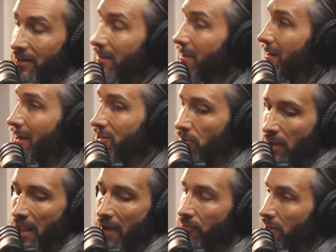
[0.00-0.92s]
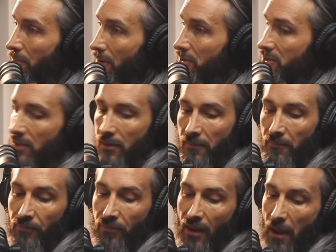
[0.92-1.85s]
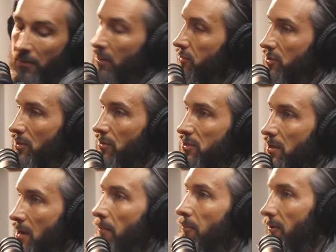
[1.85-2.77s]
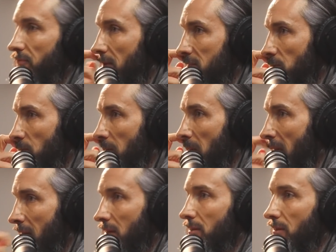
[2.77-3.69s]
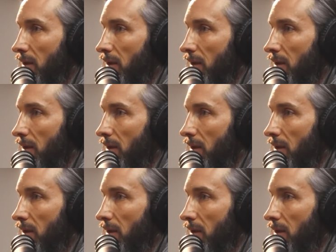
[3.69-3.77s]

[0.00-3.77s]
Is it the connection we have with the person? I mean, there's there's a number of things that we can kind of